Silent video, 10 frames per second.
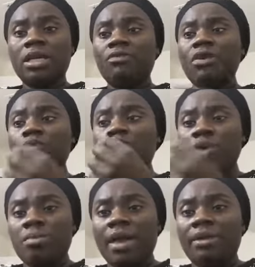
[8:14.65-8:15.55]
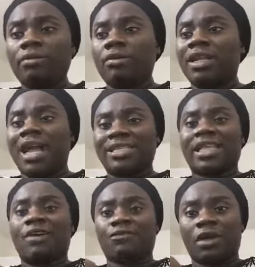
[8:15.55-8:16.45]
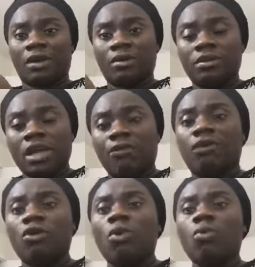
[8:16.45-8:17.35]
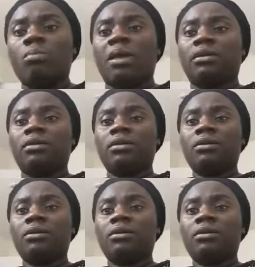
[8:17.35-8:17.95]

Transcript: Even women lust after their fellow women